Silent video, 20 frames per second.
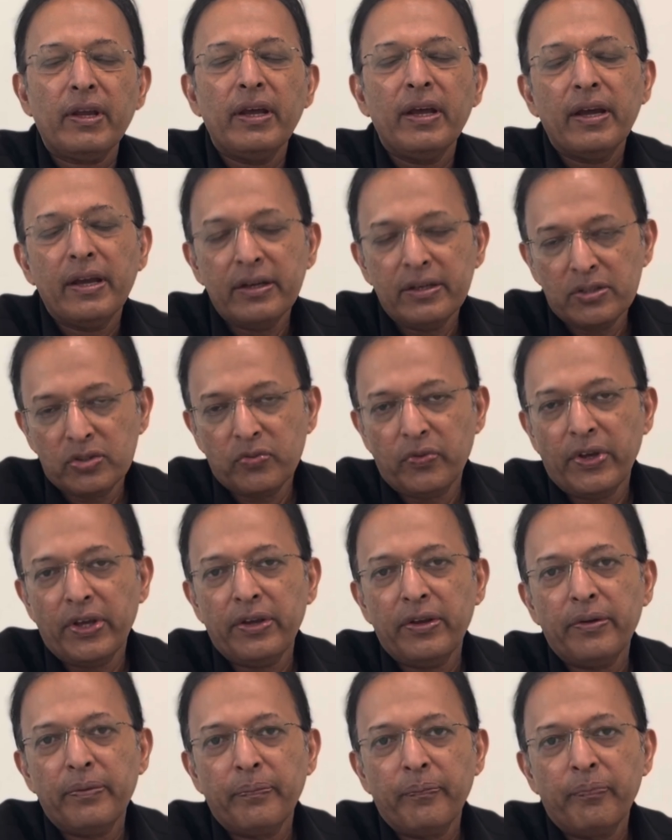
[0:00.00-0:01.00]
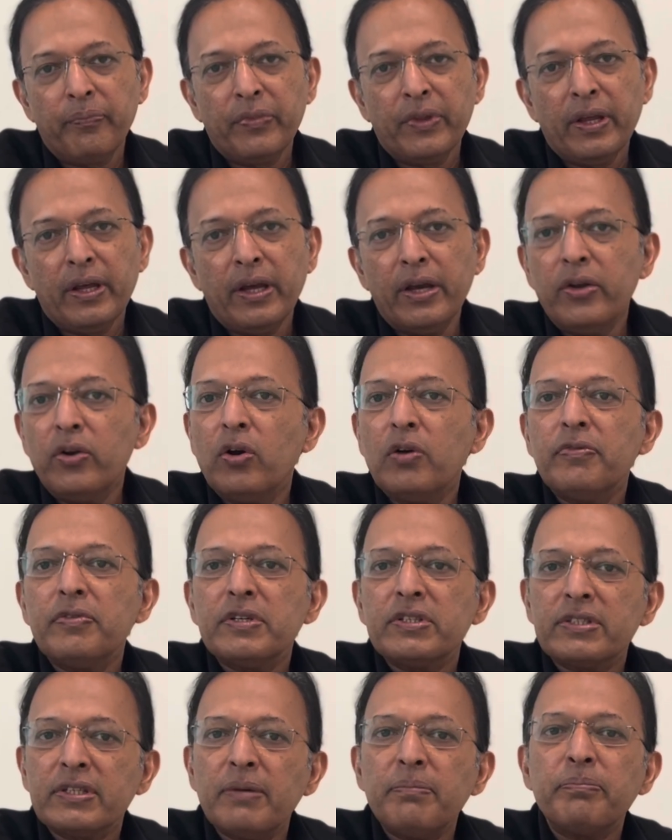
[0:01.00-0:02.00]
In this way, it offers
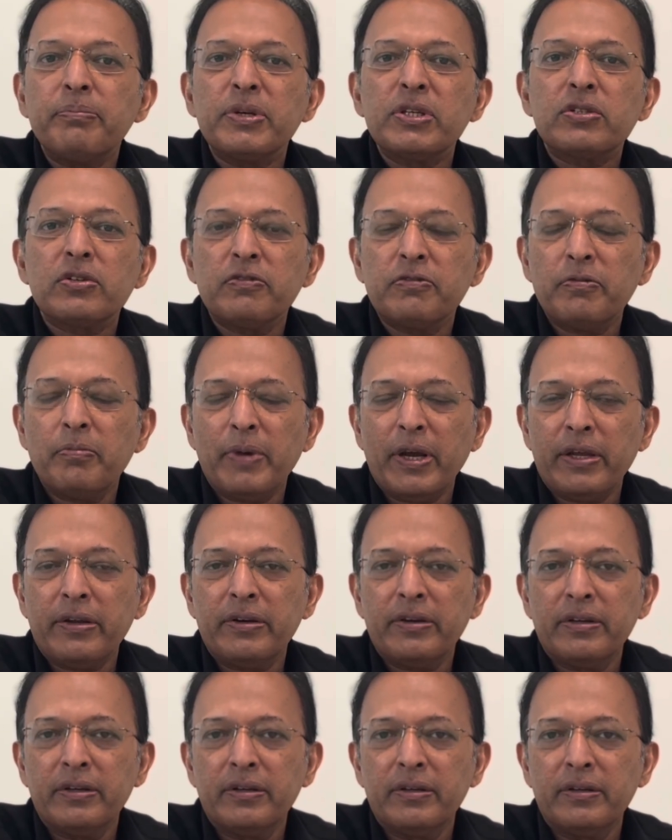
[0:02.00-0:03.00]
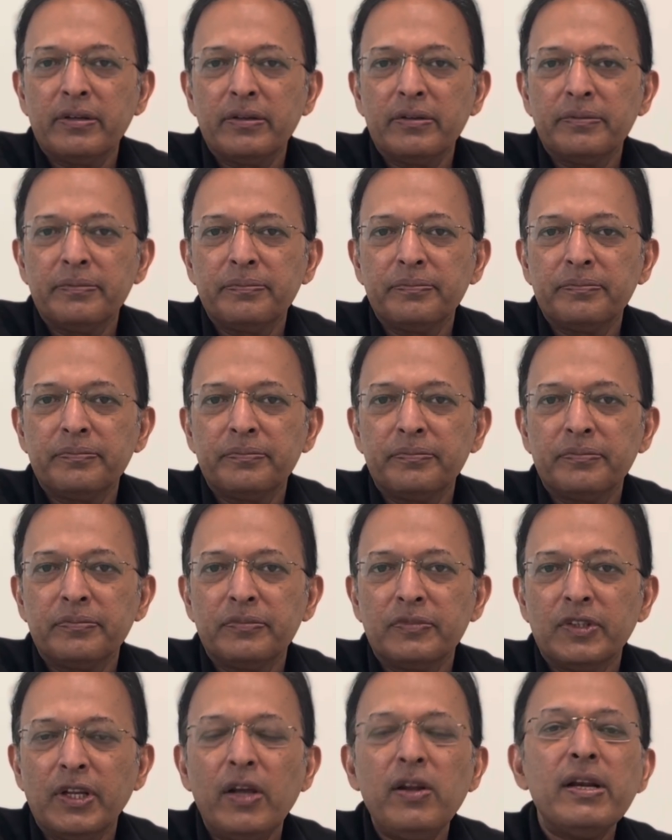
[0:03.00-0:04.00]
some peace of mind.
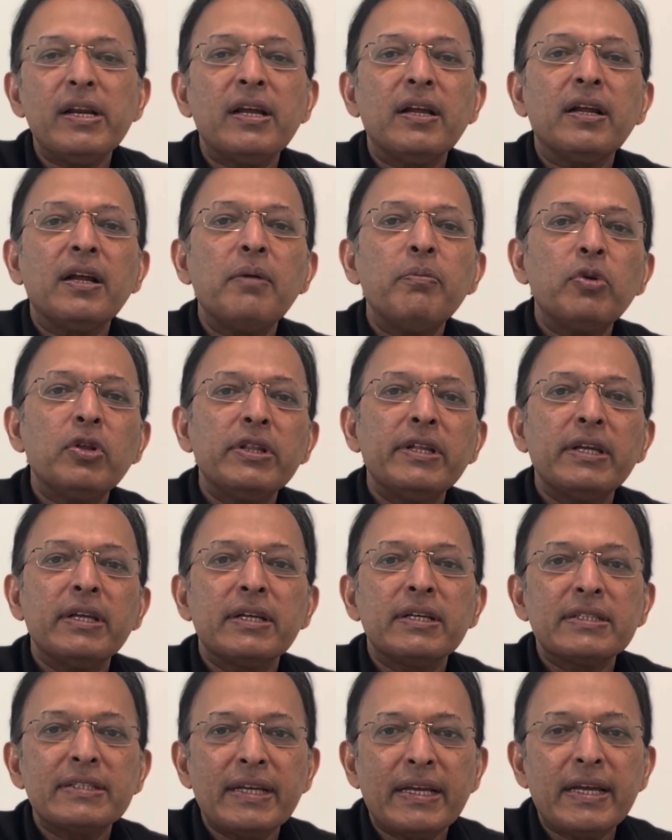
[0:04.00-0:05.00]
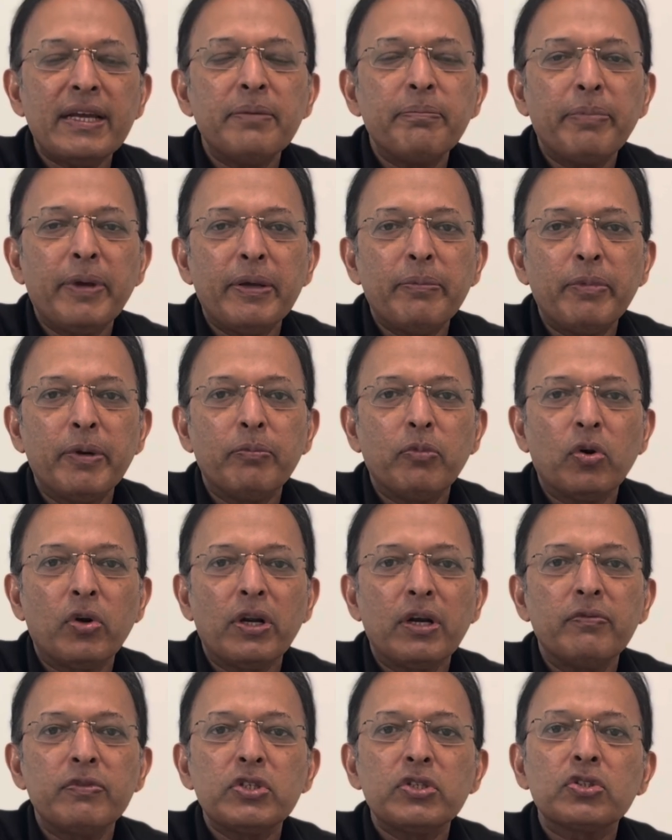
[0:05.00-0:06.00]
I'll come to the second payment model,
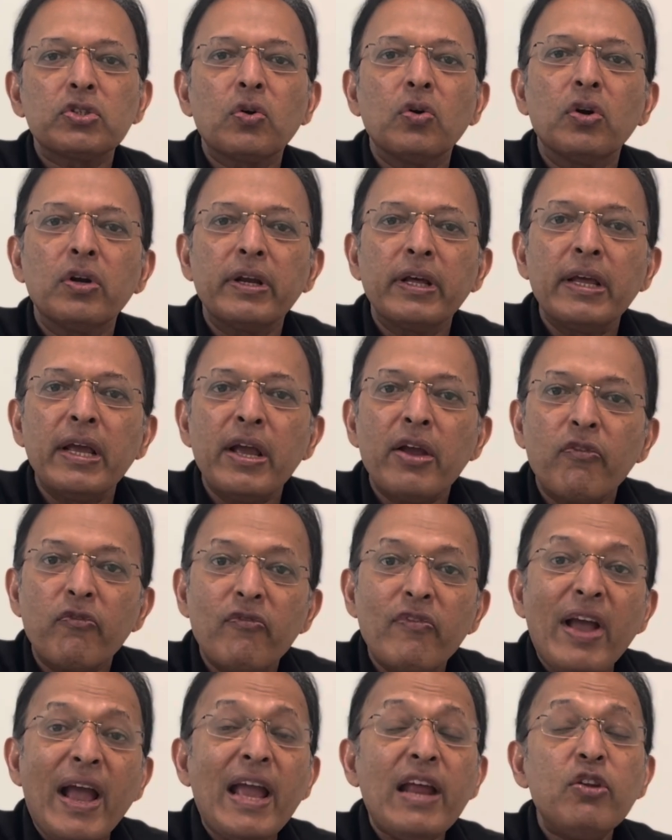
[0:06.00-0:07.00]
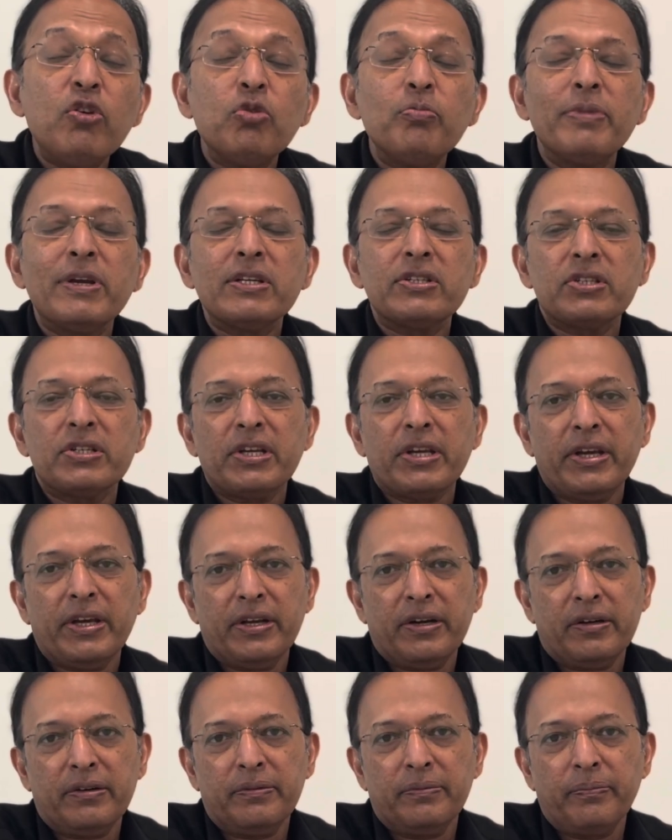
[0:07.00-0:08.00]
which is called value based care.
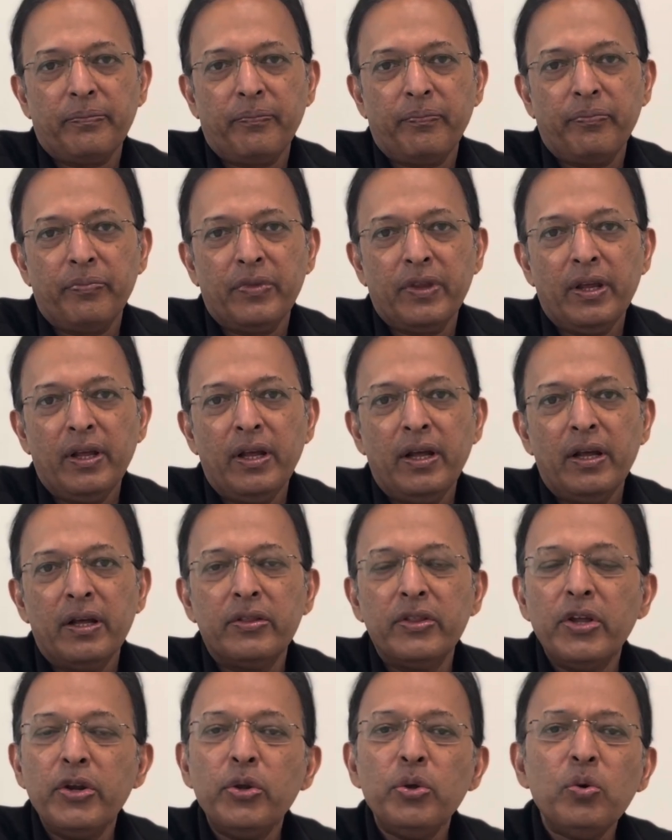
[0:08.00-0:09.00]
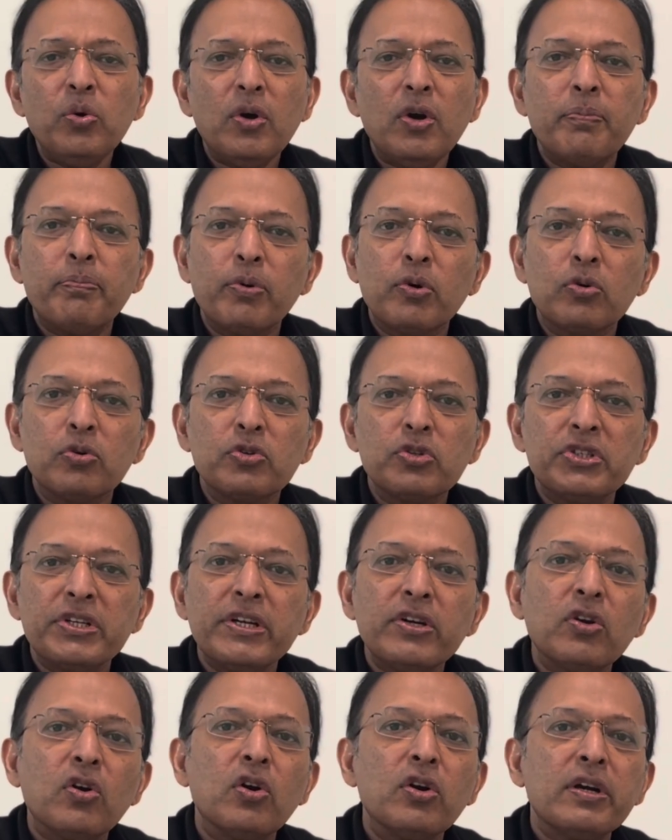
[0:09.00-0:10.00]
The new approach, in
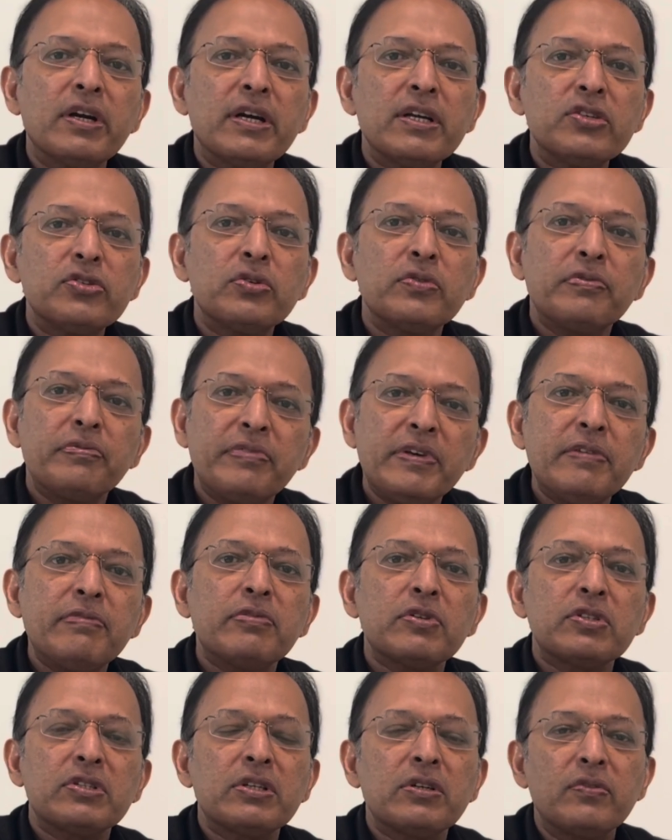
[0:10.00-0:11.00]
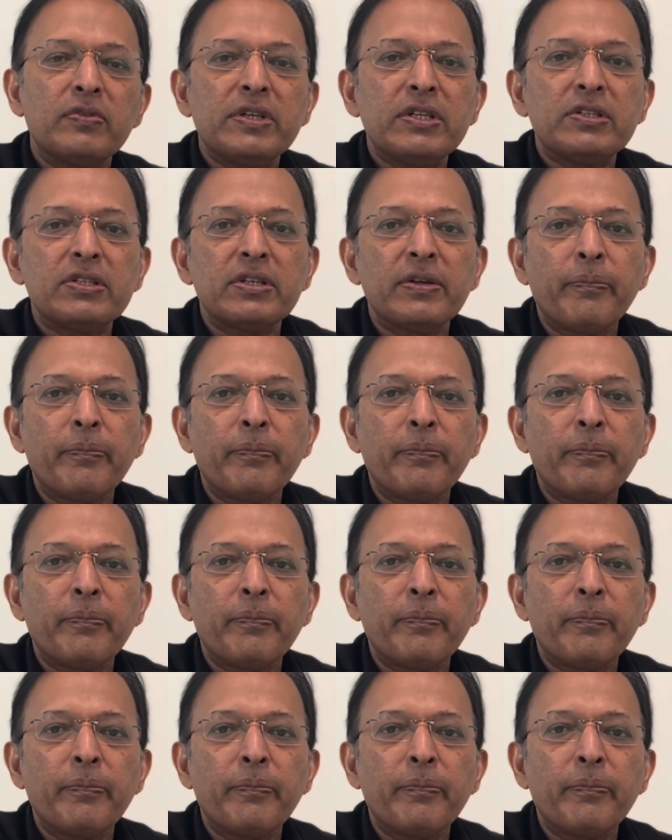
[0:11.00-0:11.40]
contrast to fee for service,